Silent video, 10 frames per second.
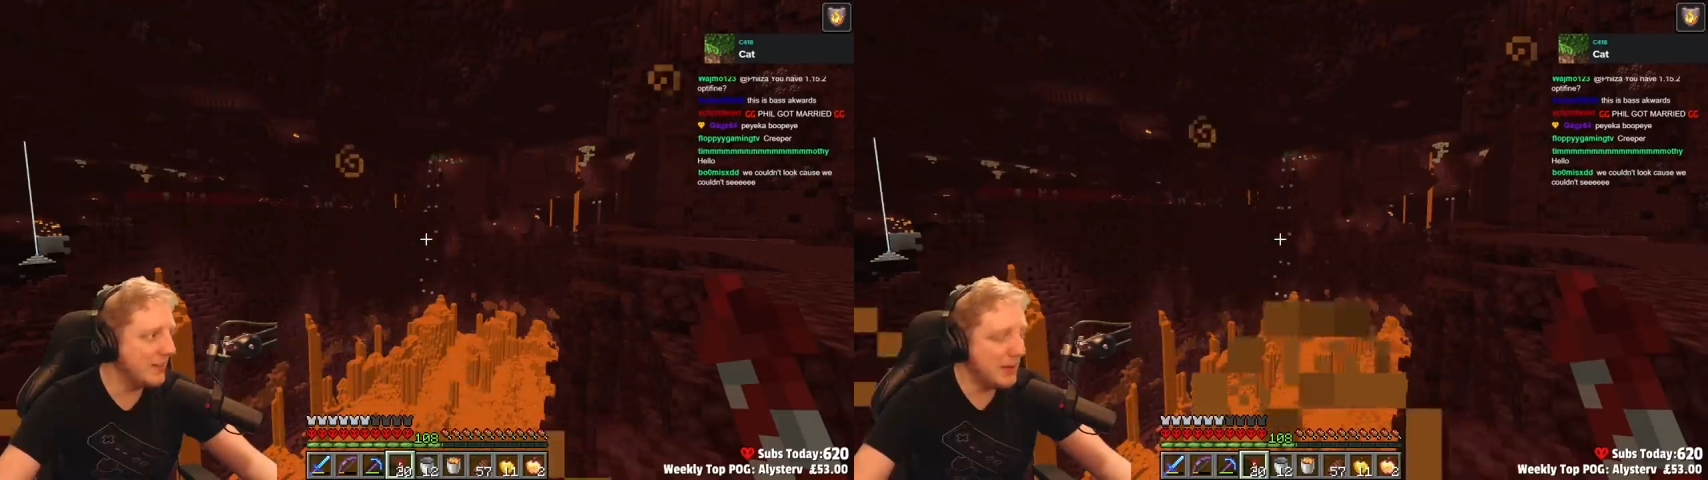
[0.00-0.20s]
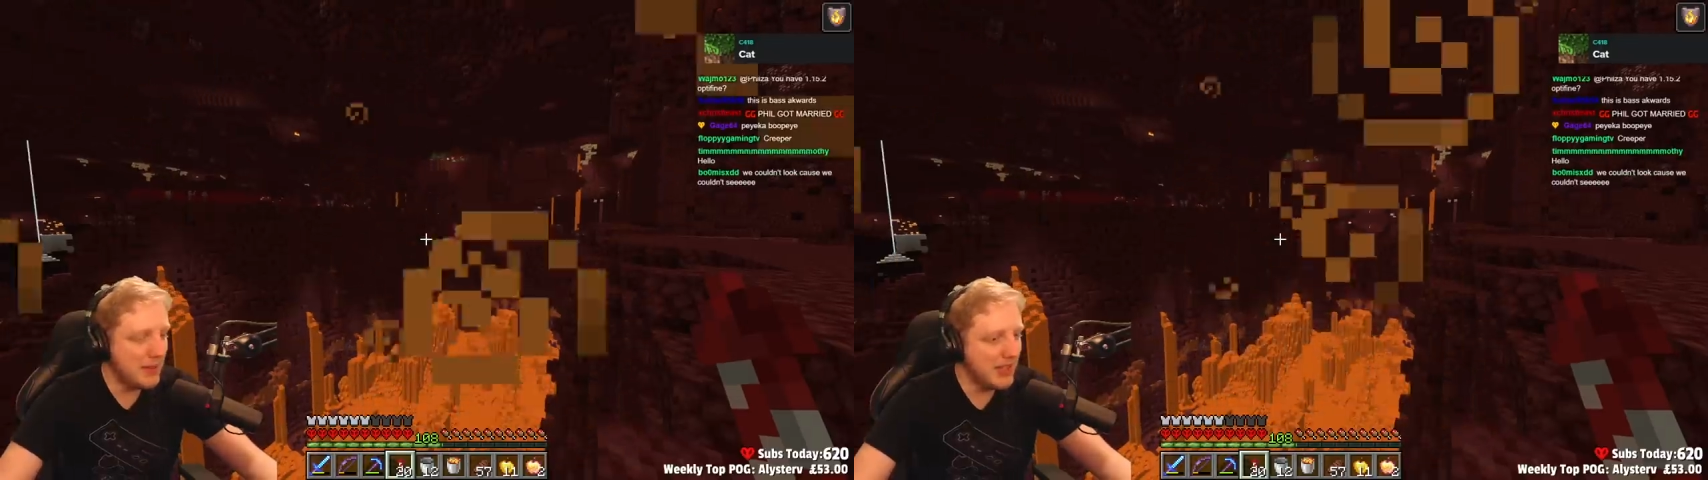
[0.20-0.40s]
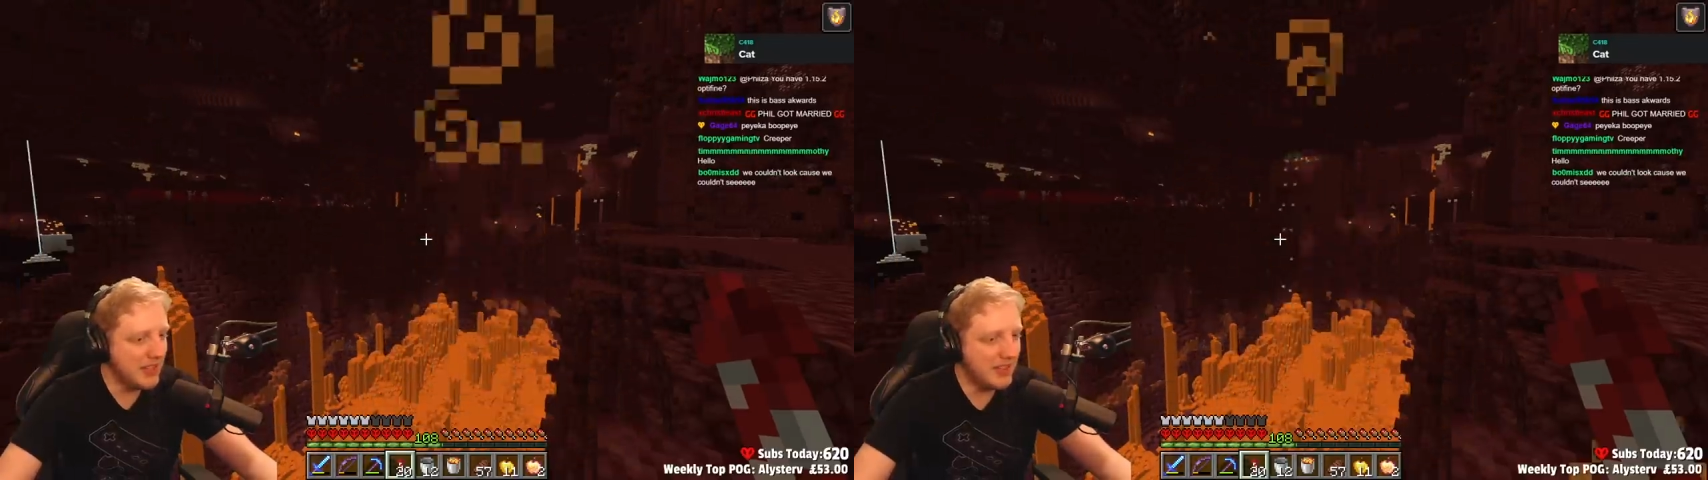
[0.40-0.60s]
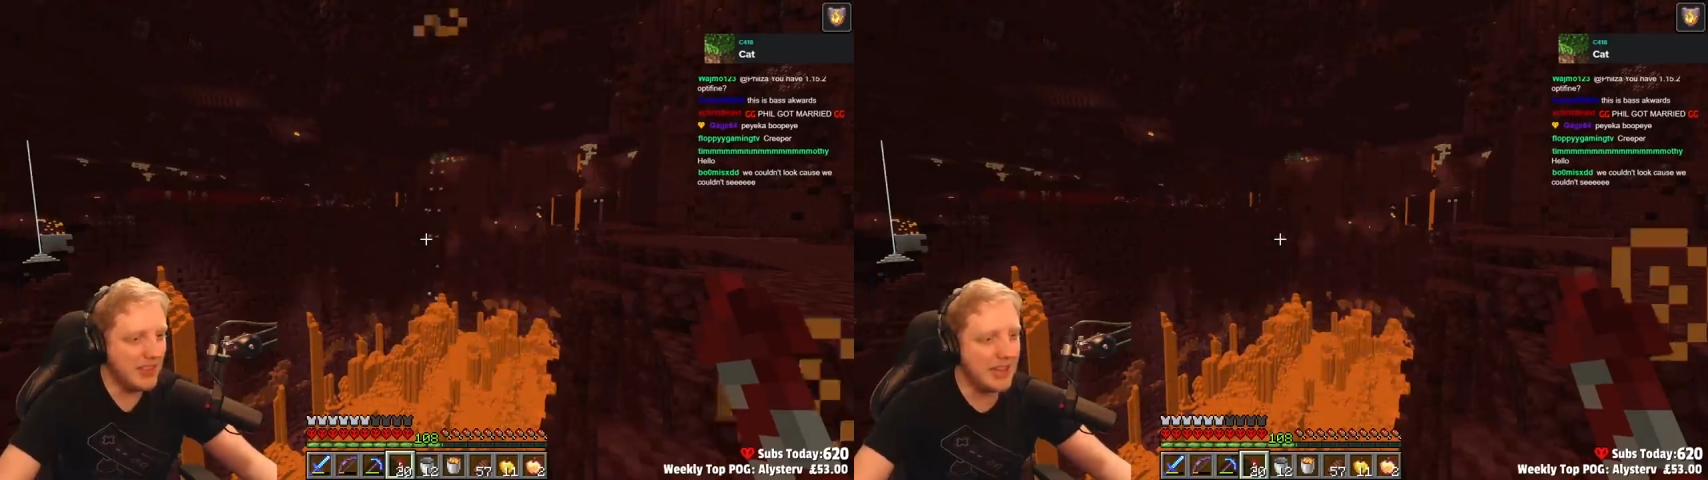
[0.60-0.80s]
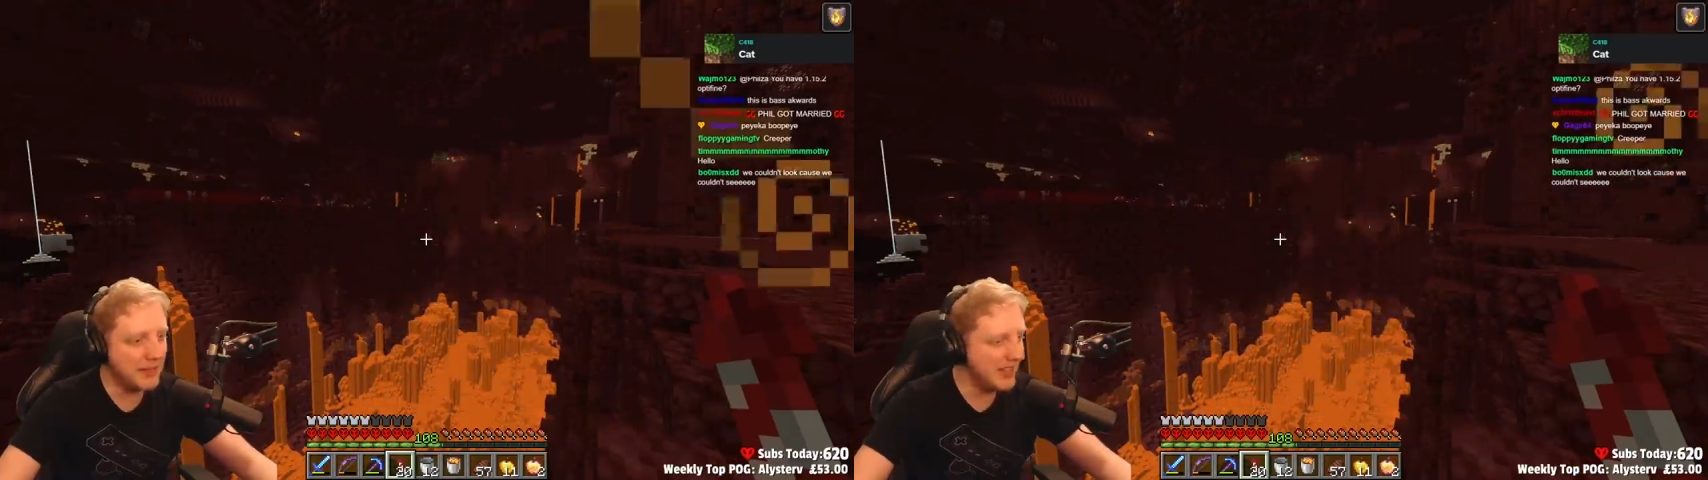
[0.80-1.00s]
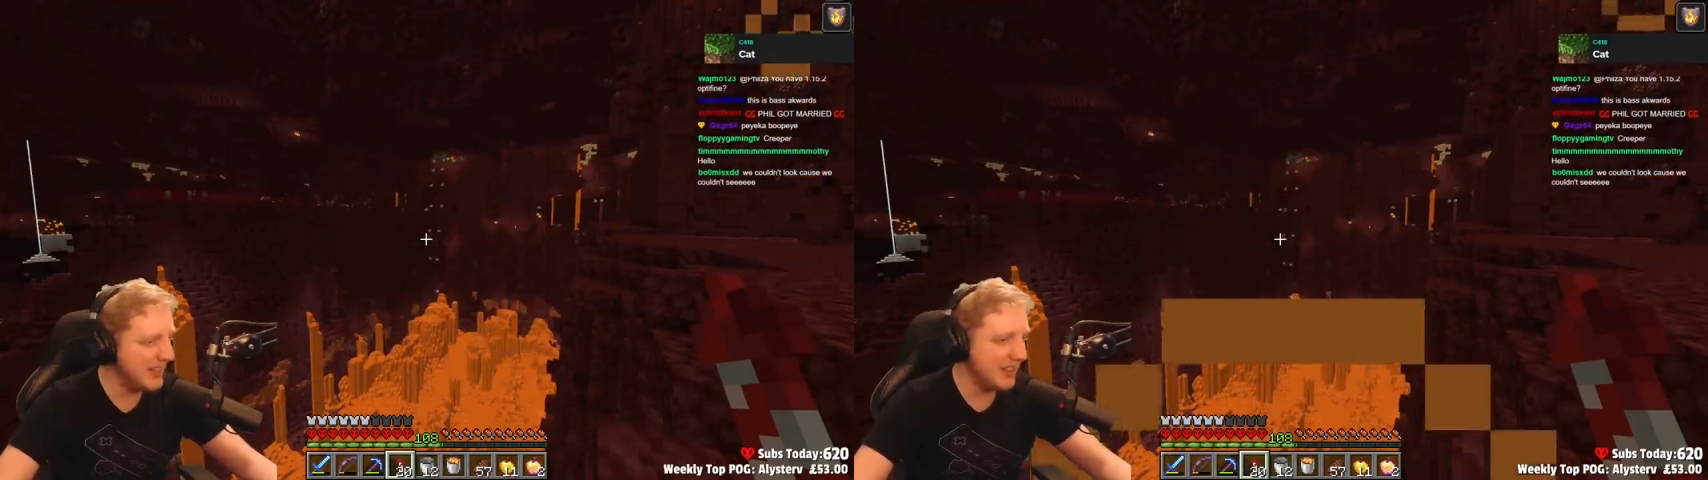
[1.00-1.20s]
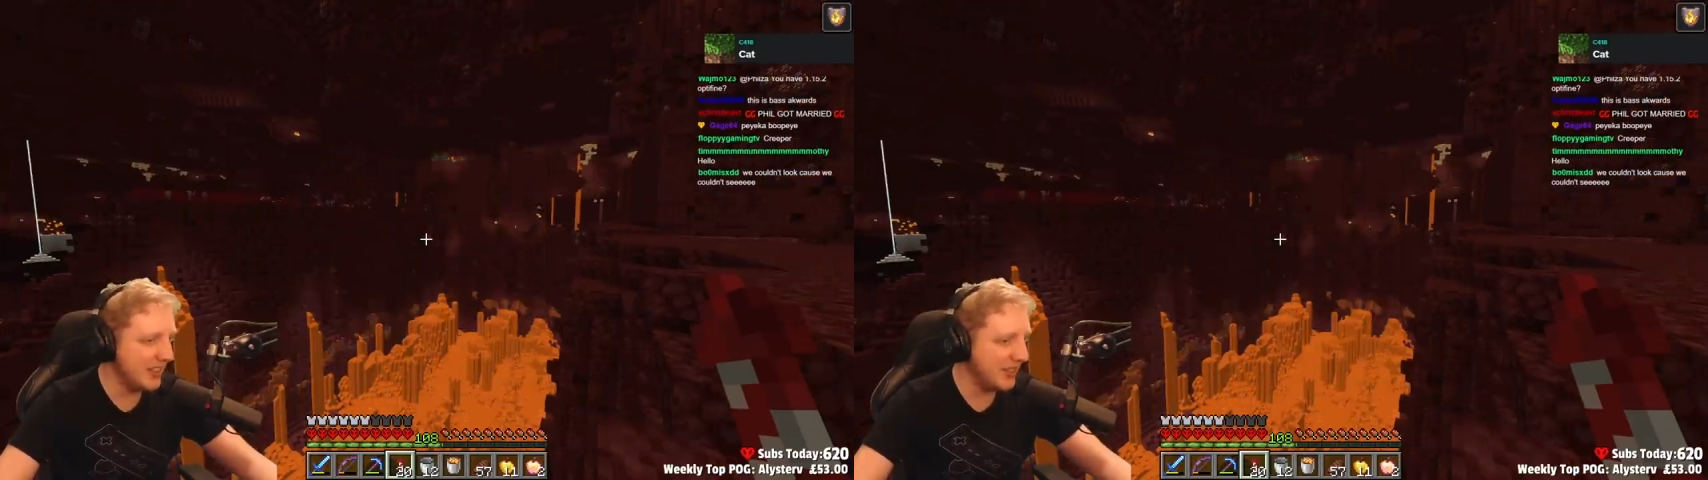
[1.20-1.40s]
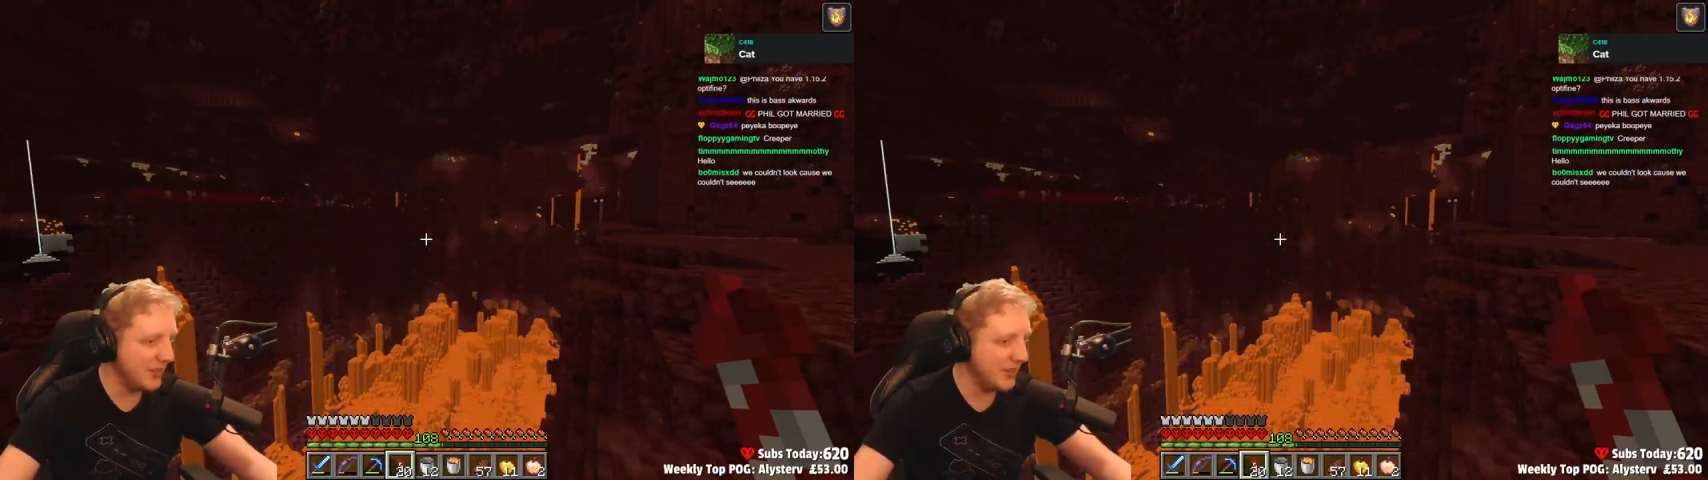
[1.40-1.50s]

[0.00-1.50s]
Maybe they left it in because